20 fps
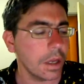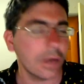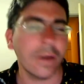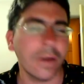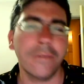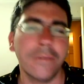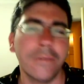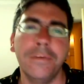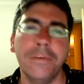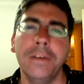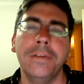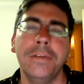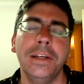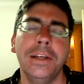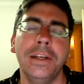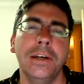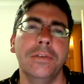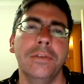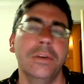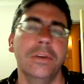got
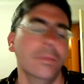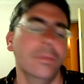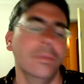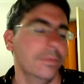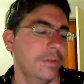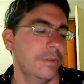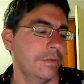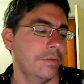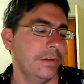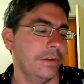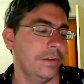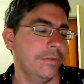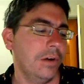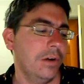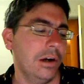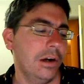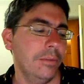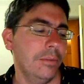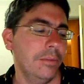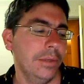50 of them,
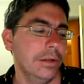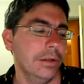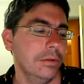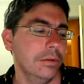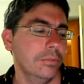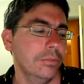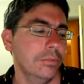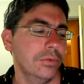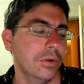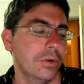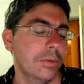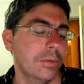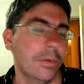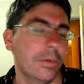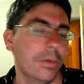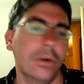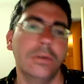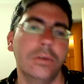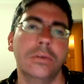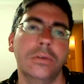55ml dropper
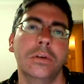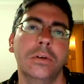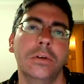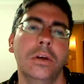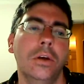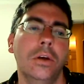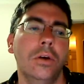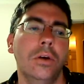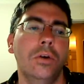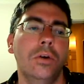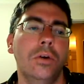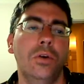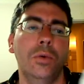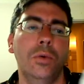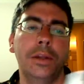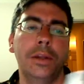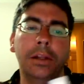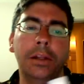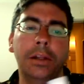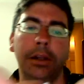bottles, all
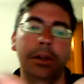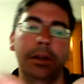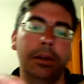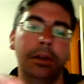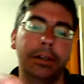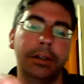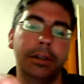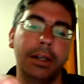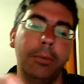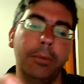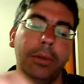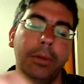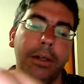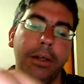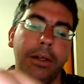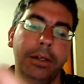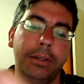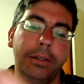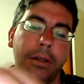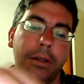with the little
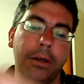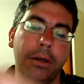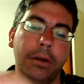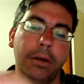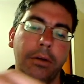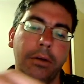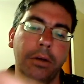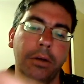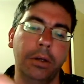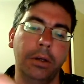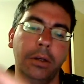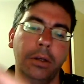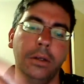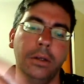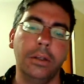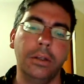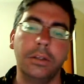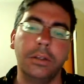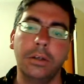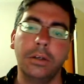assembly. So
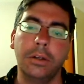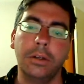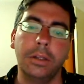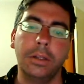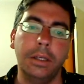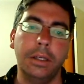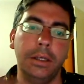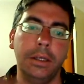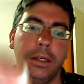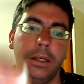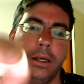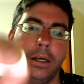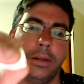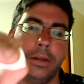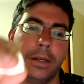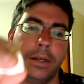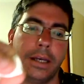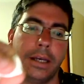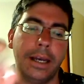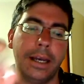it's got
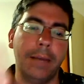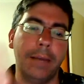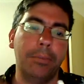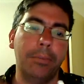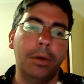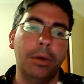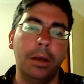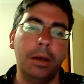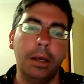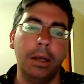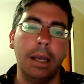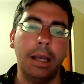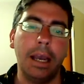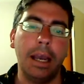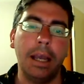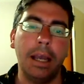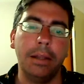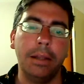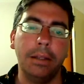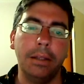the cap
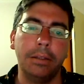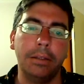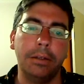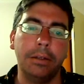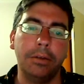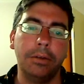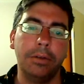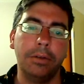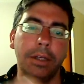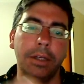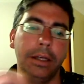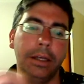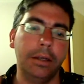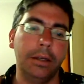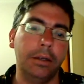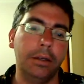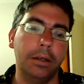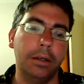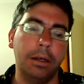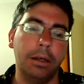and this little
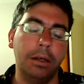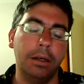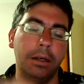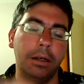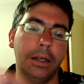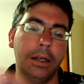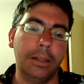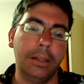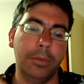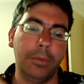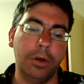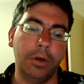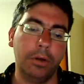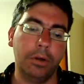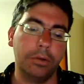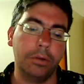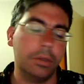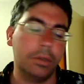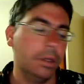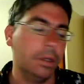thing and the
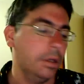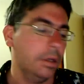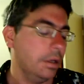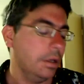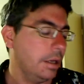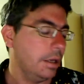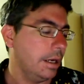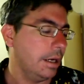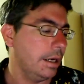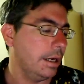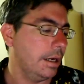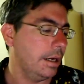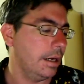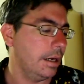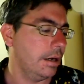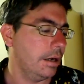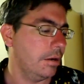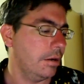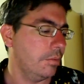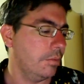bottles.
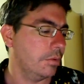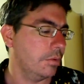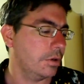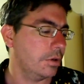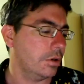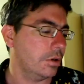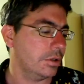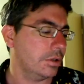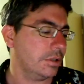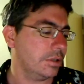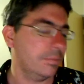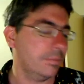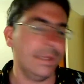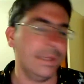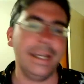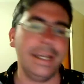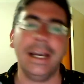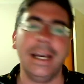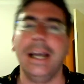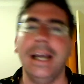Cost
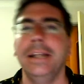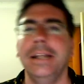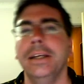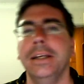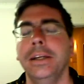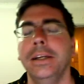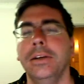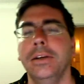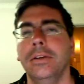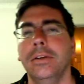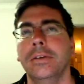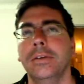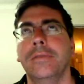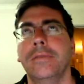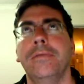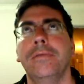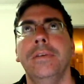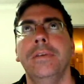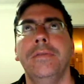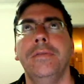me
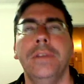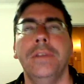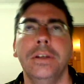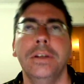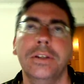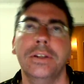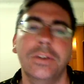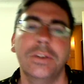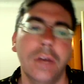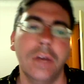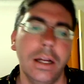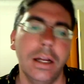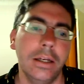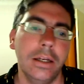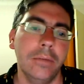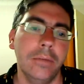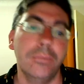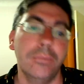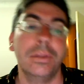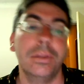$18.50
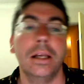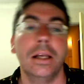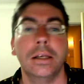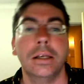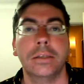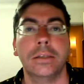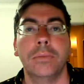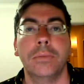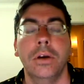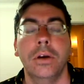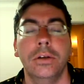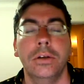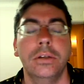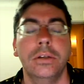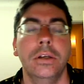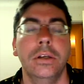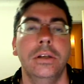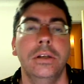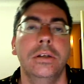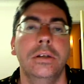Australian plus
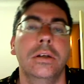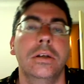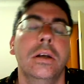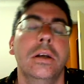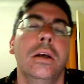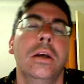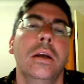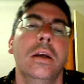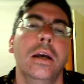postage